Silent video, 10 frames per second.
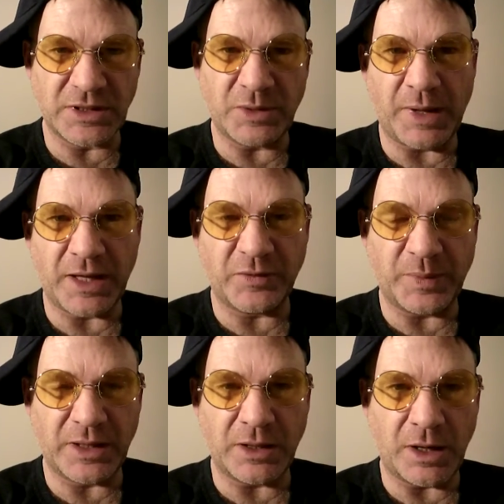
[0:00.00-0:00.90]
in the back of
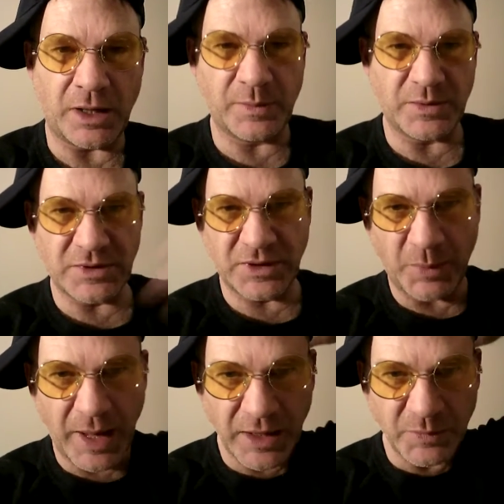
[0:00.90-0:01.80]
my car, he was in the
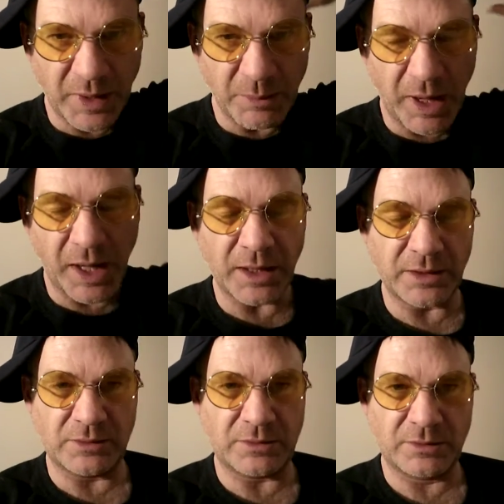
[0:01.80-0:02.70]
back of my
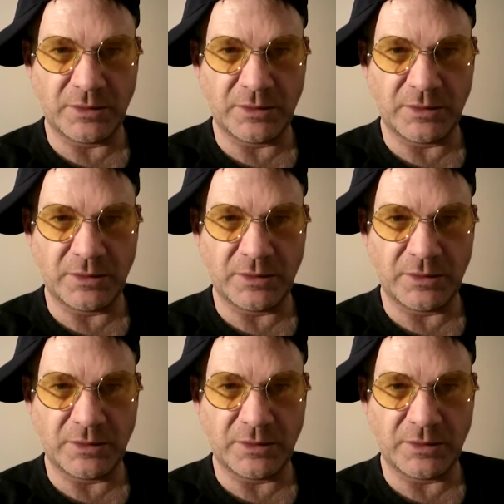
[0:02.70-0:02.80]
mind.